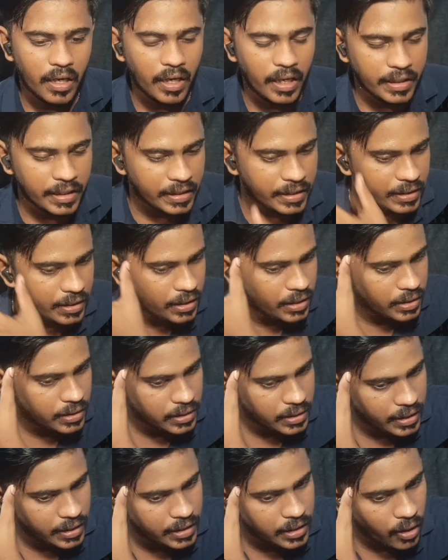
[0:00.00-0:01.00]
And here
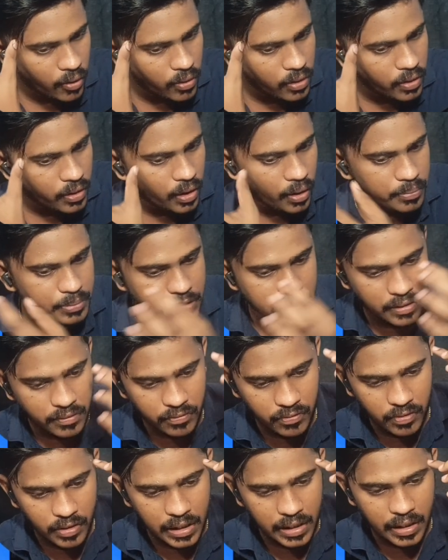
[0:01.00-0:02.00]
a download option
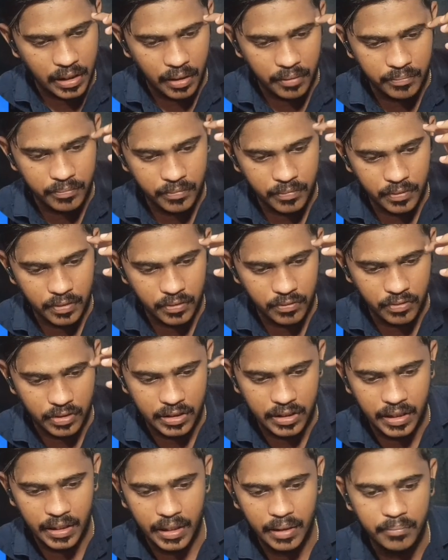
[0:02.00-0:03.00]
will come
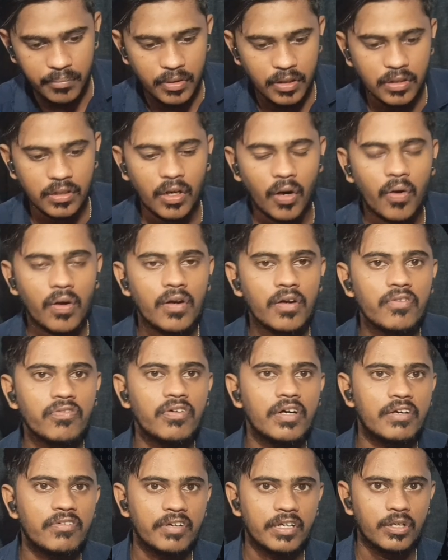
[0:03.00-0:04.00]
with the name download
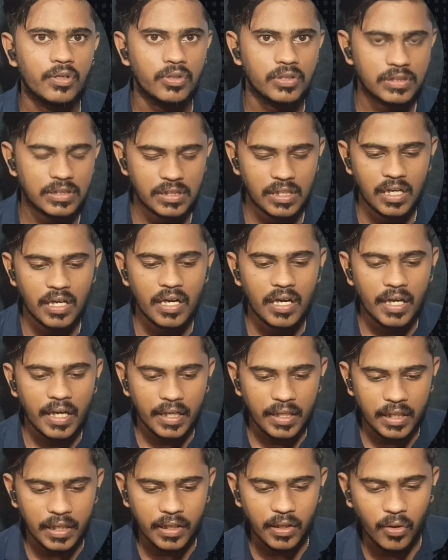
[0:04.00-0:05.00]
for Windows.
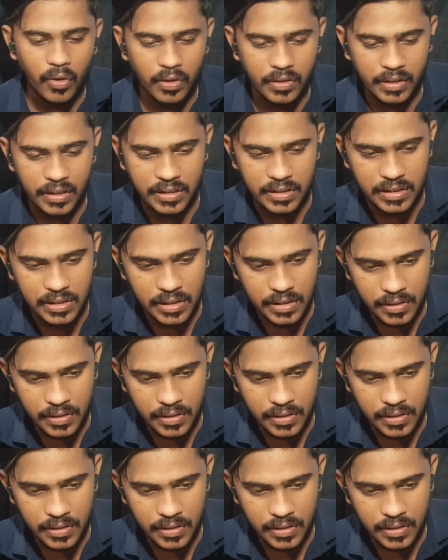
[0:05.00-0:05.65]
Click on this.